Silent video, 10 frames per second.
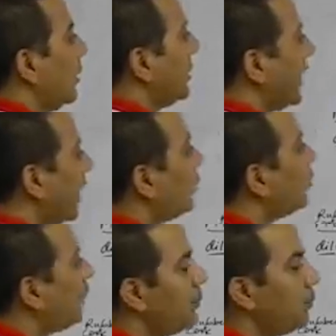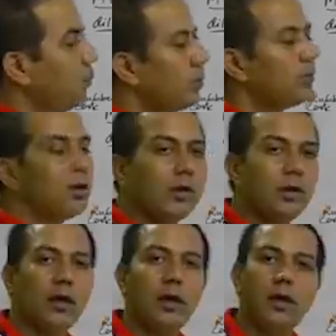can we put
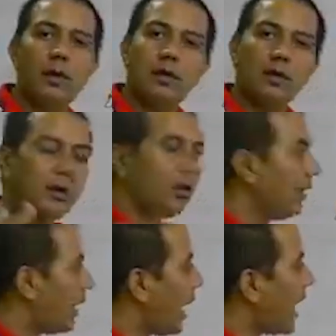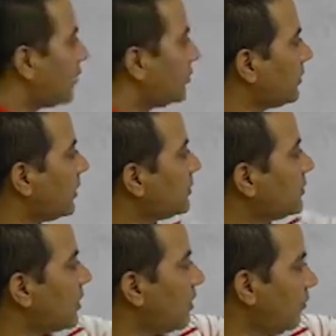hydrogen
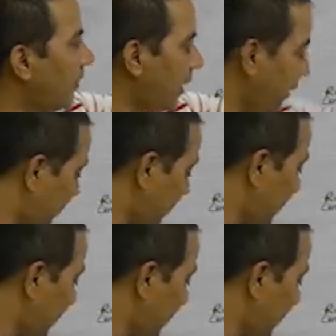sulfate